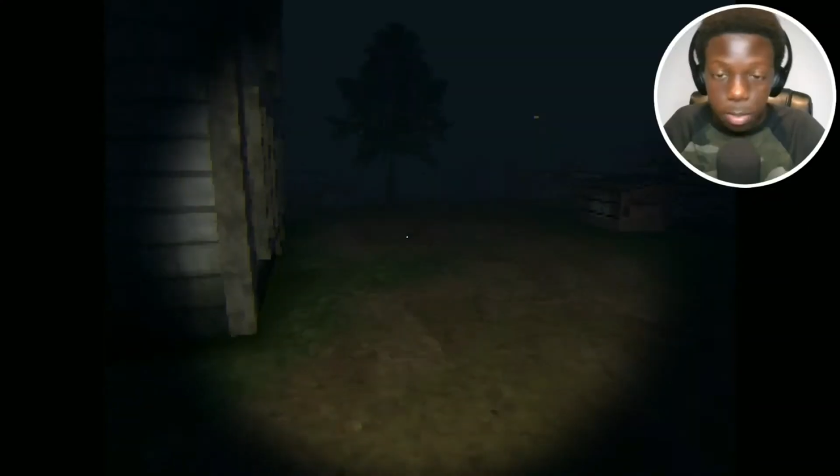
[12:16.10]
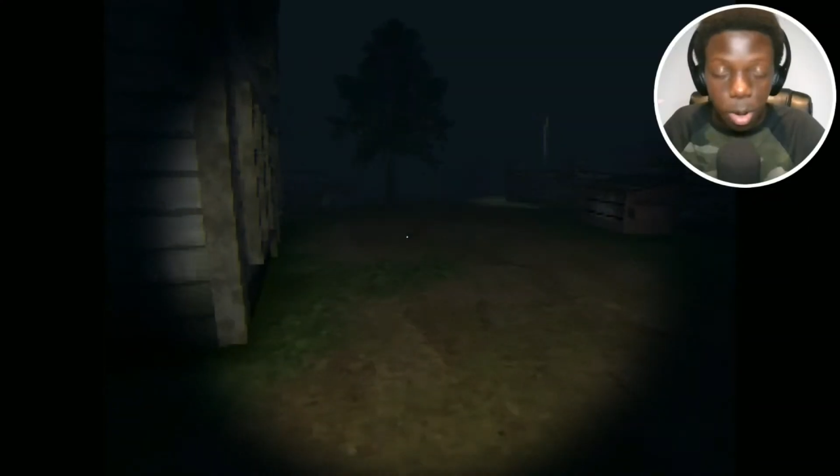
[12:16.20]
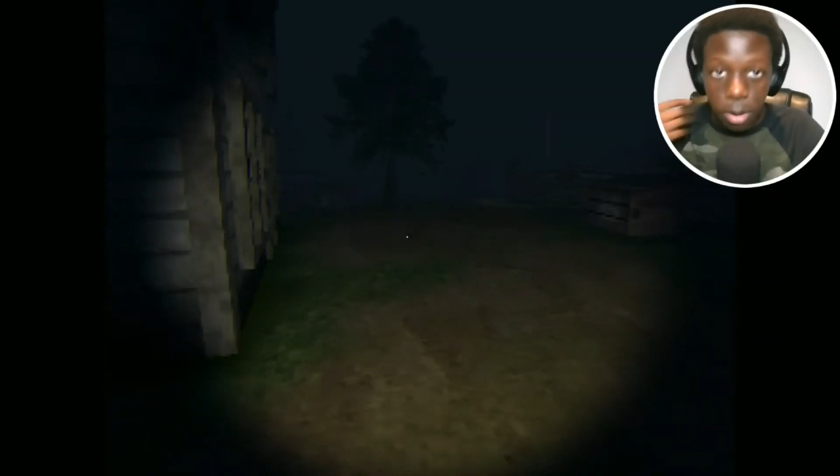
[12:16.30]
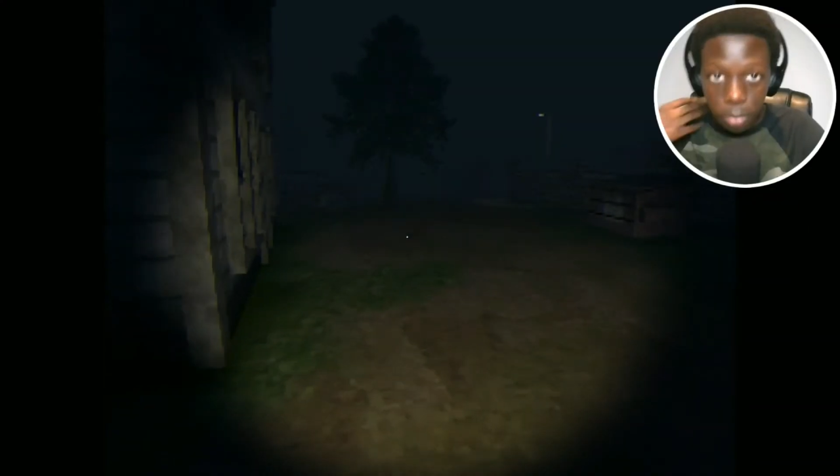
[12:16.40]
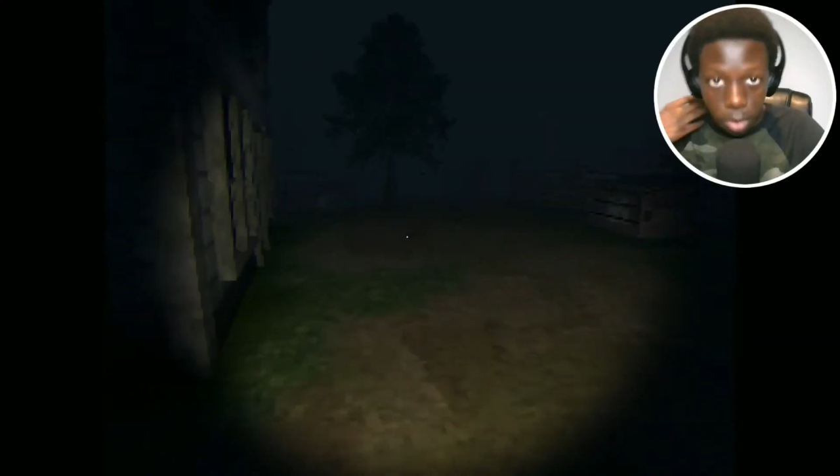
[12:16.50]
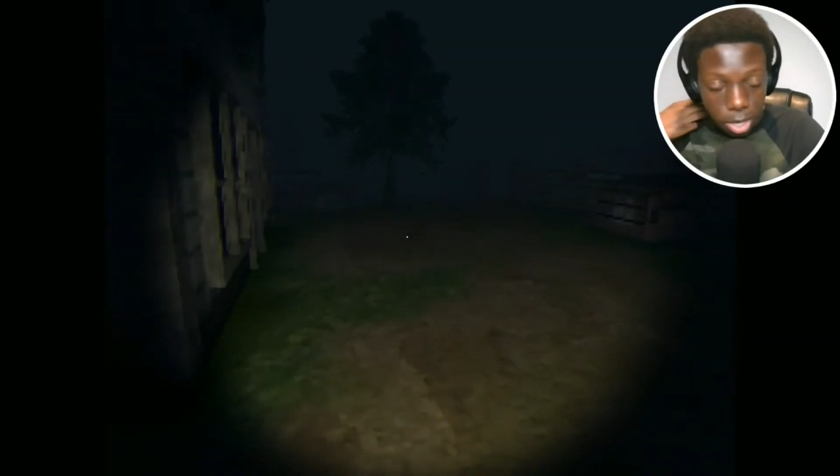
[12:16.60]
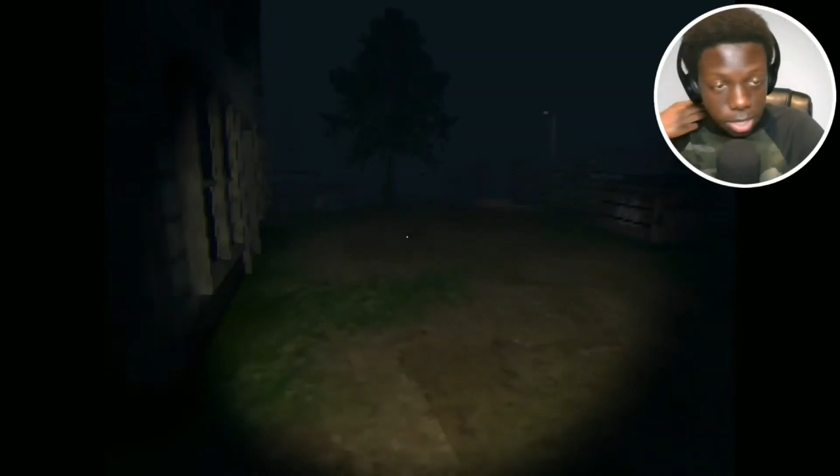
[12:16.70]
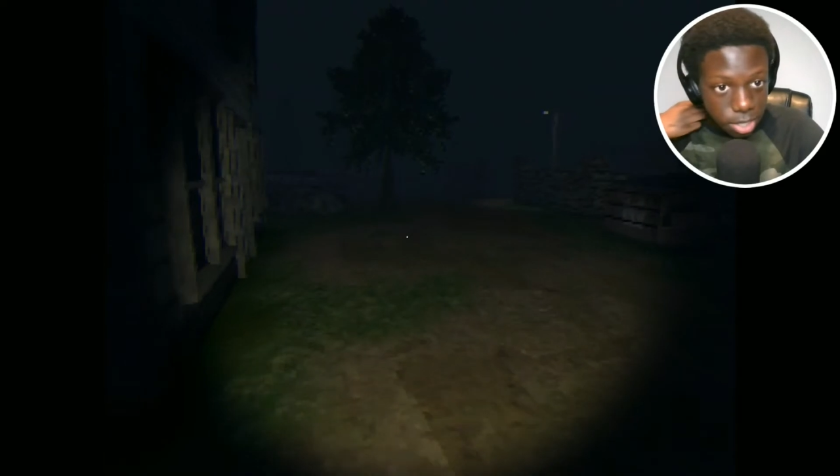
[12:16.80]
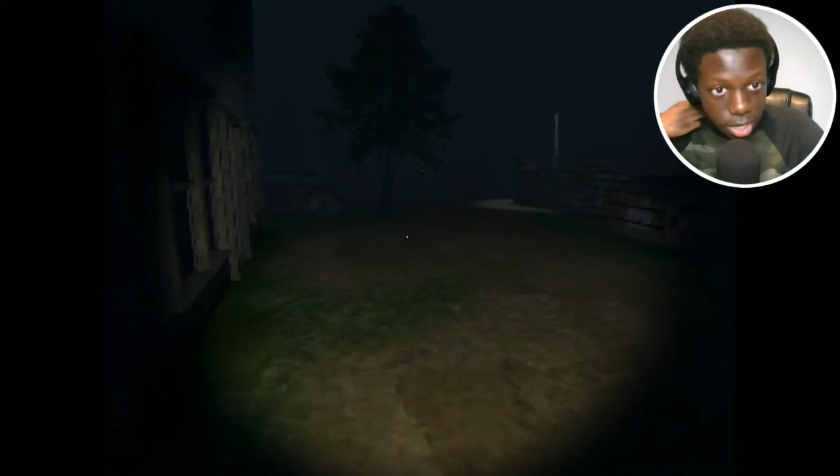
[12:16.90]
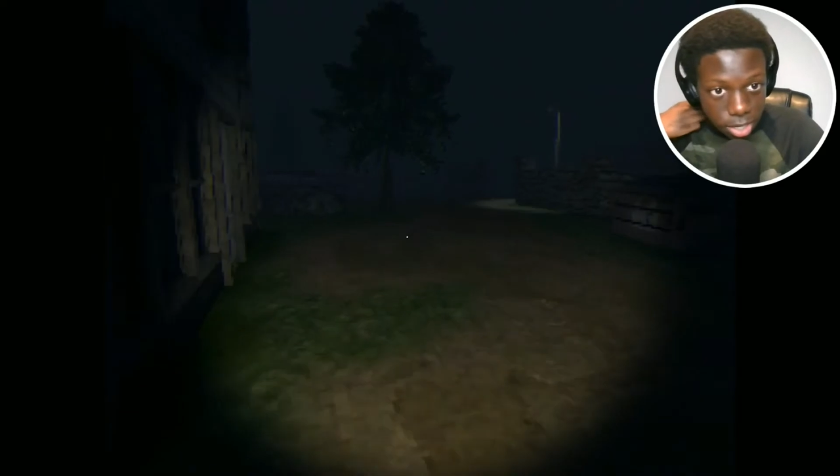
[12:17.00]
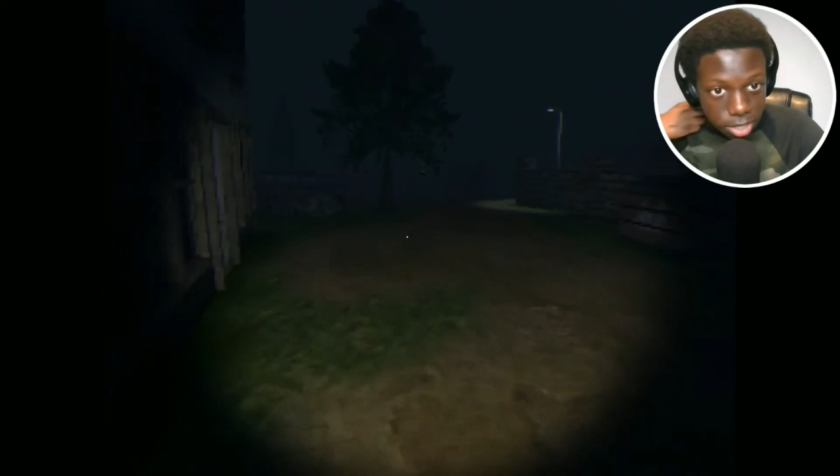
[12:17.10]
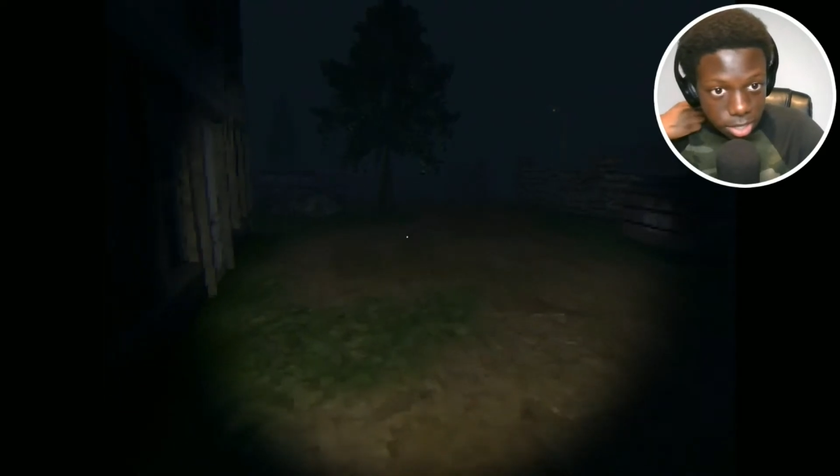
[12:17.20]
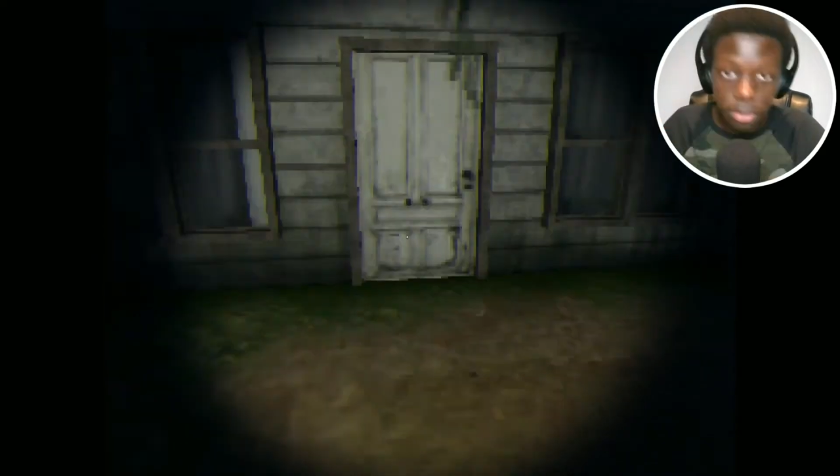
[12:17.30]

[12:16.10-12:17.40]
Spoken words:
part of our instincts.